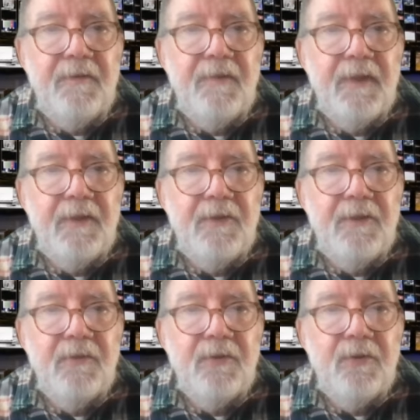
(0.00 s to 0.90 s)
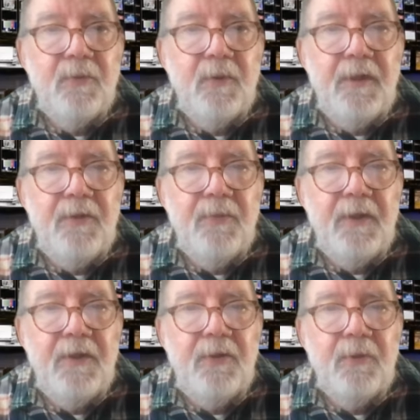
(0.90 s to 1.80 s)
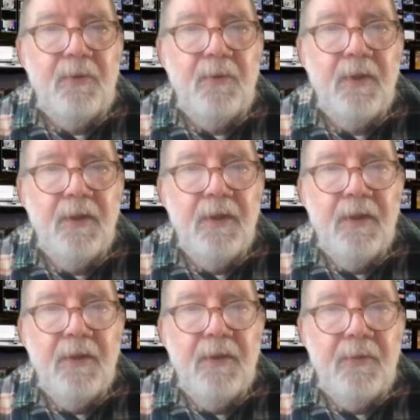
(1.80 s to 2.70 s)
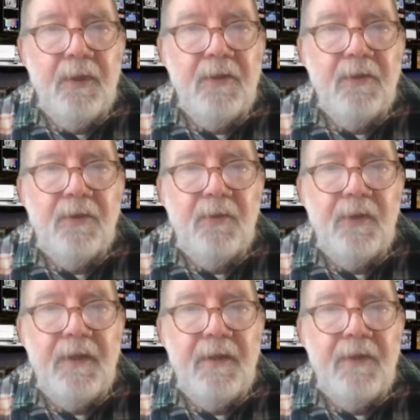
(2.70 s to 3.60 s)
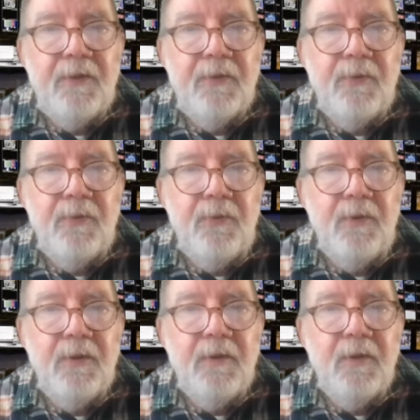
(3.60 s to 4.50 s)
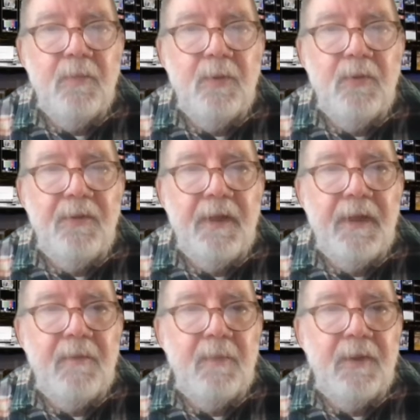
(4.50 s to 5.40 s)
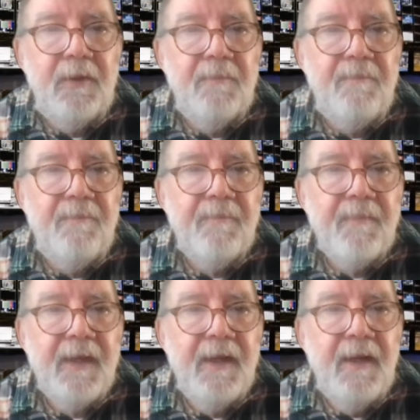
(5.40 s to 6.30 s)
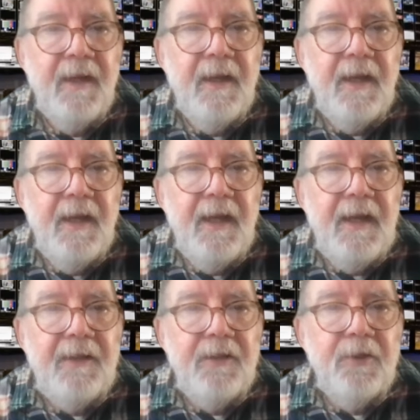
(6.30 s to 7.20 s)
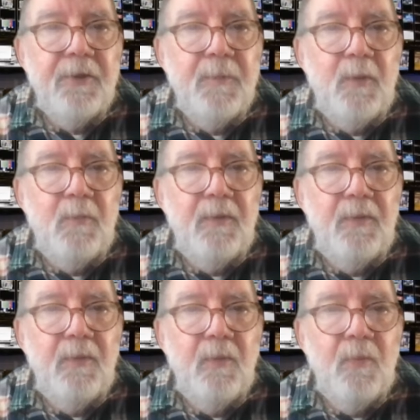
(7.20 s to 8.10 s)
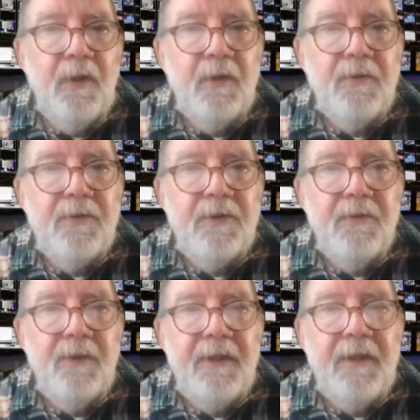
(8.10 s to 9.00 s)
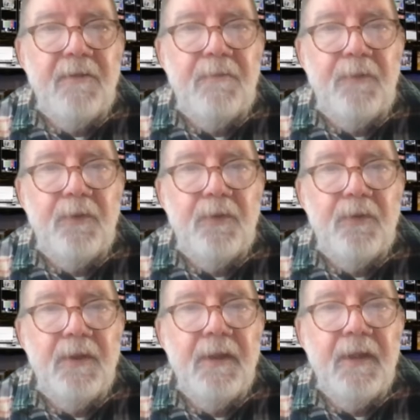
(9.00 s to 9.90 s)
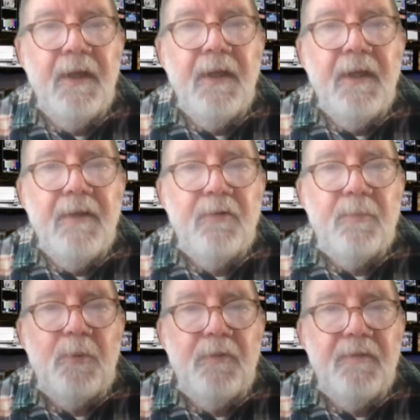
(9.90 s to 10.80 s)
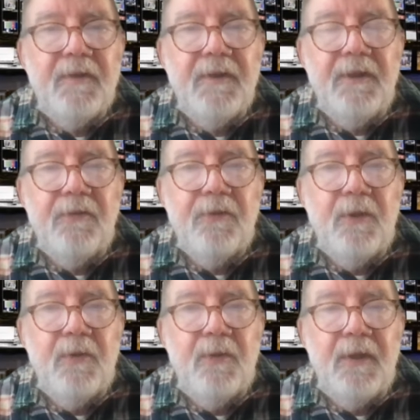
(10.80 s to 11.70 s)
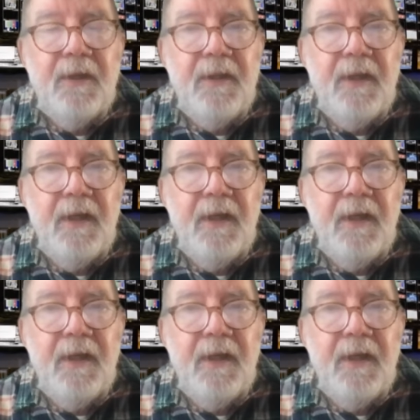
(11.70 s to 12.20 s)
events here in 2022 threaten to create a true global nightmare. At this moment, we are still eating food that was previously grown,